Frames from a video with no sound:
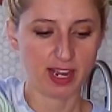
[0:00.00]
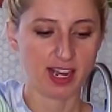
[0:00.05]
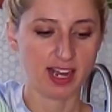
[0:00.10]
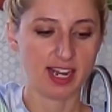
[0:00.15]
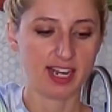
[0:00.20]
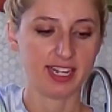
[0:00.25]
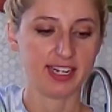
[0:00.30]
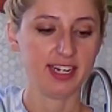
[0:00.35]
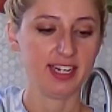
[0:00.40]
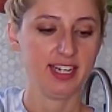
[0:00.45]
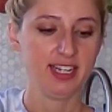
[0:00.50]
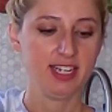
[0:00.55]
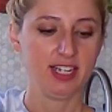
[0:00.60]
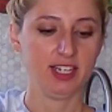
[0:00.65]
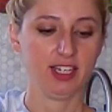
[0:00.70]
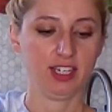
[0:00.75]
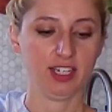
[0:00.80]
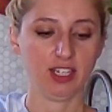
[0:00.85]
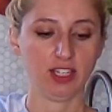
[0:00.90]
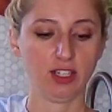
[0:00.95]
pod,
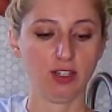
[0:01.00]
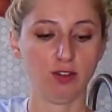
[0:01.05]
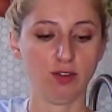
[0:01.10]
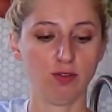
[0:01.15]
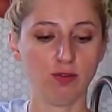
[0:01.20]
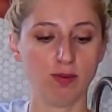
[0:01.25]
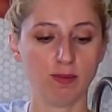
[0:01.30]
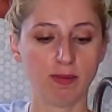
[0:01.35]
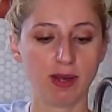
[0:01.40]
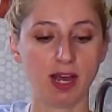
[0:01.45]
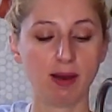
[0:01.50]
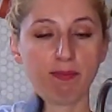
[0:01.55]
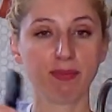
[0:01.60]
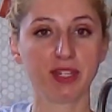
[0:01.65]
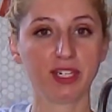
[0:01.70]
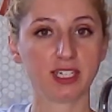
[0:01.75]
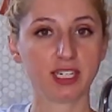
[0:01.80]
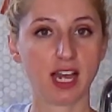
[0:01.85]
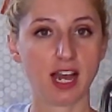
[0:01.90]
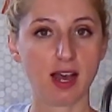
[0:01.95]
you
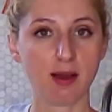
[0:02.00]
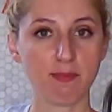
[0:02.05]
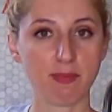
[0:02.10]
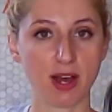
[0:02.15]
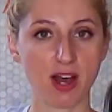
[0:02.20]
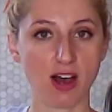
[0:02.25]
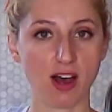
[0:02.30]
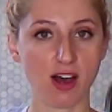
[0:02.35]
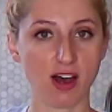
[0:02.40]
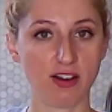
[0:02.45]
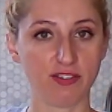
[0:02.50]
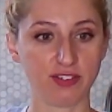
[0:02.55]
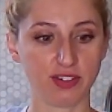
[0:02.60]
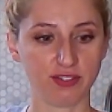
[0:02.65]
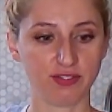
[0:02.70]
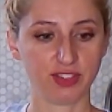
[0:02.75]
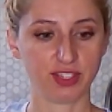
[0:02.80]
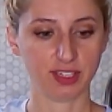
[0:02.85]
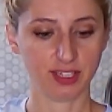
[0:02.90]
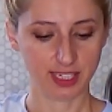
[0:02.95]
pop the top off
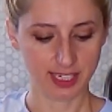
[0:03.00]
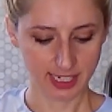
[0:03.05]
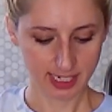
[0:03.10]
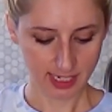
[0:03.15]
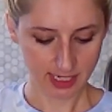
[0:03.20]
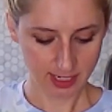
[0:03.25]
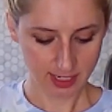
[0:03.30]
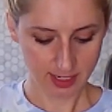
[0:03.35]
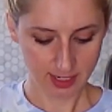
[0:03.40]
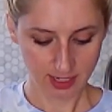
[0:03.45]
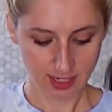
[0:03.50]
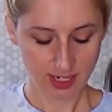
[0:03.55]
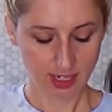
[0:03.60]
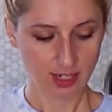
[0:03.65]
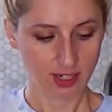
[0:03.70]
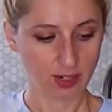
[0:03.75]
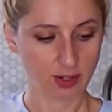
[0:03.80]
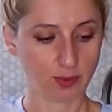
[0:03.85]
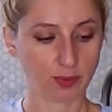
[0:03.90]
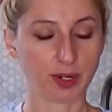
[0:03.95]
of the lid.
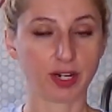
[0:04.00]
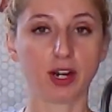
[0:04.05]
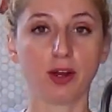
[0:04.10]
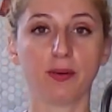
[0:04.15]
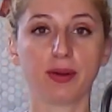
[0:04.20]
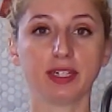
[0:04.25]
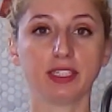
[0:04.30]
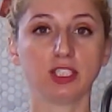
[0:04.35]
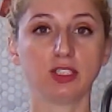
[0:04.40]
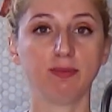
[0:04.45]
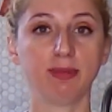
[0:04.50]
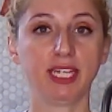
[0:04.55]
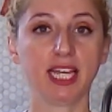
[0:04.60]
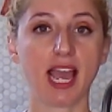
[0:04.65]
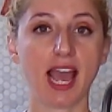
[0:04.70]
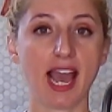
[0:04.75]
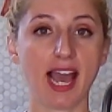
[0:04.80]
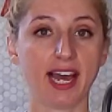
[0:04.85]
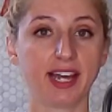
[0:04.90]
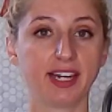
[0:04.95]
We're going to
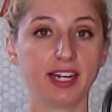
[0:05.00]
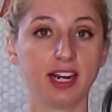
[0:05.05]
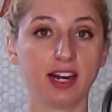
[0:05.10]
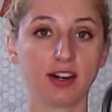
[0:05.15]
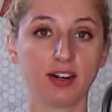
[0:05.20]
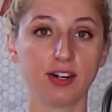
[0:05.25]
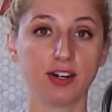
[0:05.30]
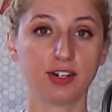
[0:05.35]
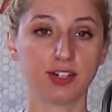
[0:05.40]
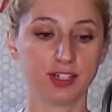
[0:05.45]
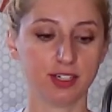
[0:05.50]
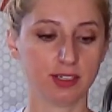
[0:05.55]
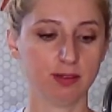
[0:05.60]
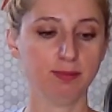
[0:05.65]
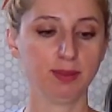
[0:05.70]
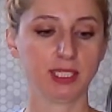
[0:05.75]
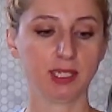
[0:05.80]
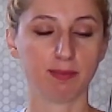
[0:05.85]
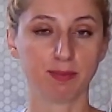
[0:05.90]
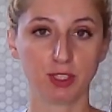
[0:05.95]
be adding our
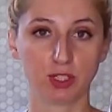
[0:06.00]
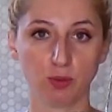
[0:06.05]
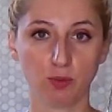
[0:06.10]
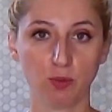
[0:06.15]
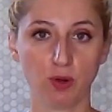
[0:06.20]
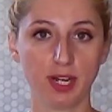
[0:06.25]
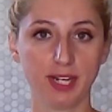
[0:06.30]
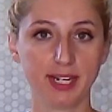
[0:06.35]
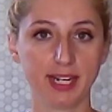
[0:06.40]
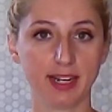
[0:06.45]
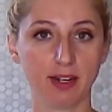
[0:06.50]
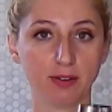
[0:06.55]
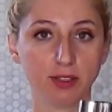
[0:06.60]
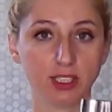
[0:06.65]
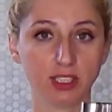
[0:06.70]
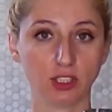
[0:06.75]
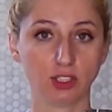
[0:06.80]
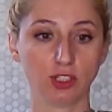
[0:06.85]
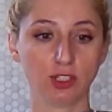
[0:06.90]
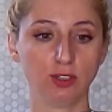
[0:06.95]
herbs up to 1
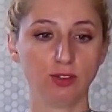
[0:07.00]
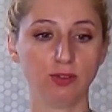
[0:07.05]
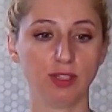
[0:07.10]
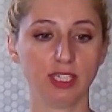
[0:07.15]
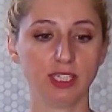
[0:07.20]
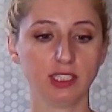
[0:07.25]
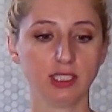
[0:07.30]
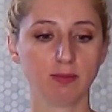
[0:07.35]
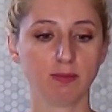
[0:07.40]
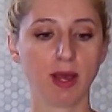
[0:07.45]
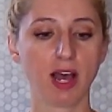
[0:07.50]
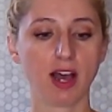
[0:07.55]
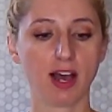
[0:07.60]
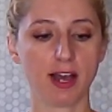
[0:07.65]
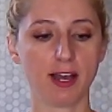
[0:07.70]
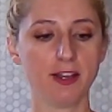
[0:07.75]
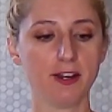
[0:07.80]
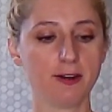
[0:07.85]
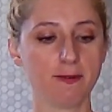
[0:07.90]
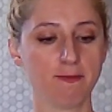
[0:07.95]
ounce to this
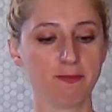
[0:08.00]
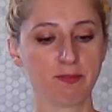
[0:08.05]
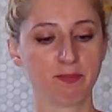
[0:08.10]
pod.